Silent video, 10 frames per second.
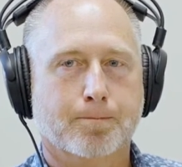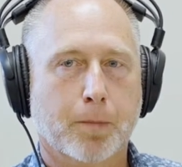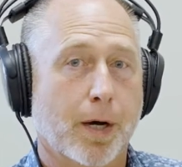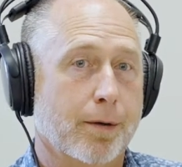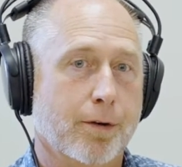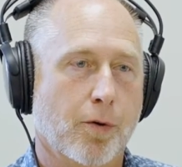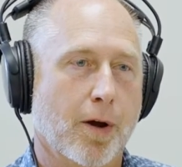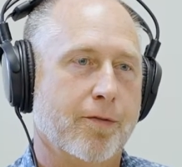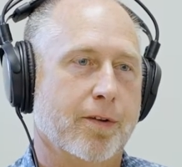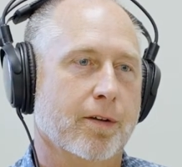But you
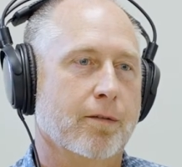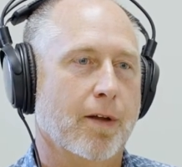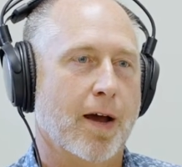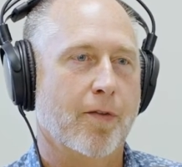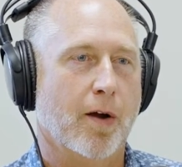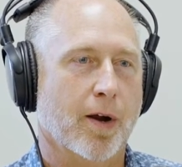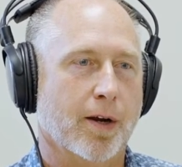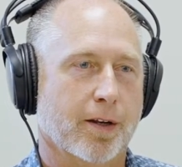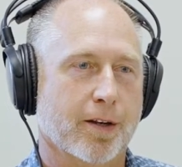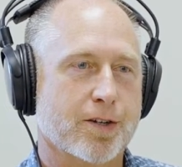have to have that
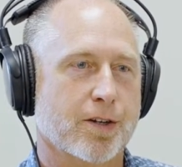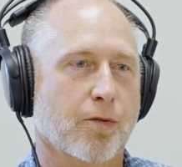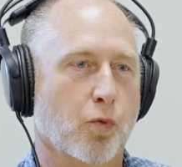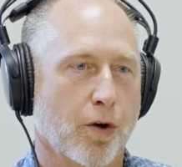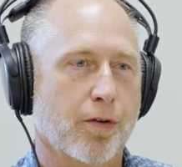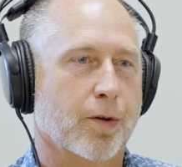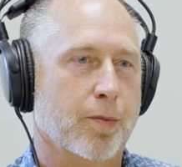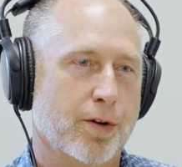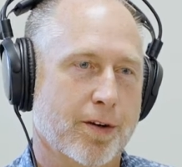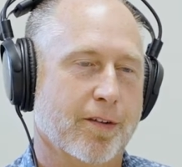recognition of where the
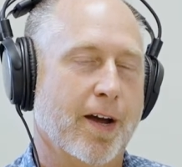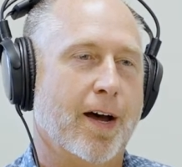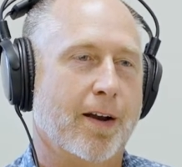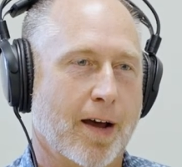community's at,